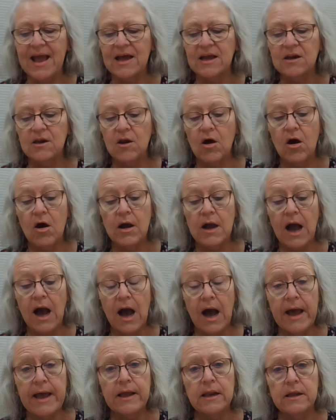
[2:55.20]
Long
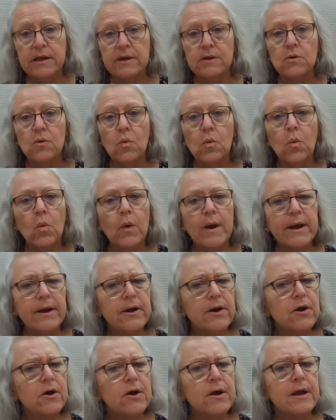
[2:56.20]
Island,
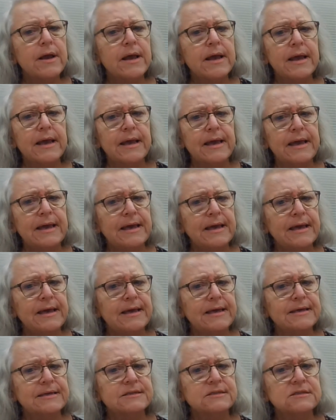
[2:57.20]
where he
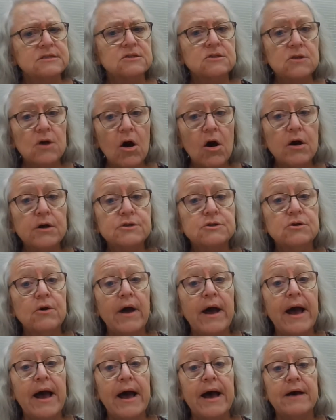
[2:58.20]
is thought to
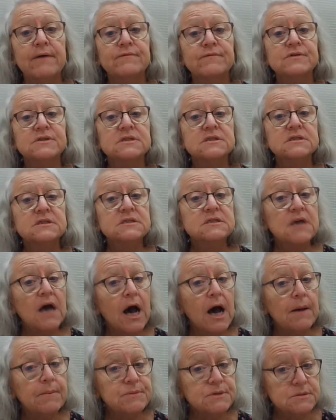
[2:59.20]
have
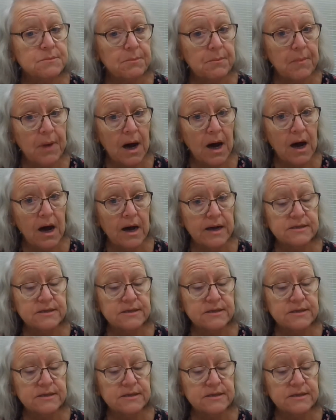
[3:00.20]
stopped by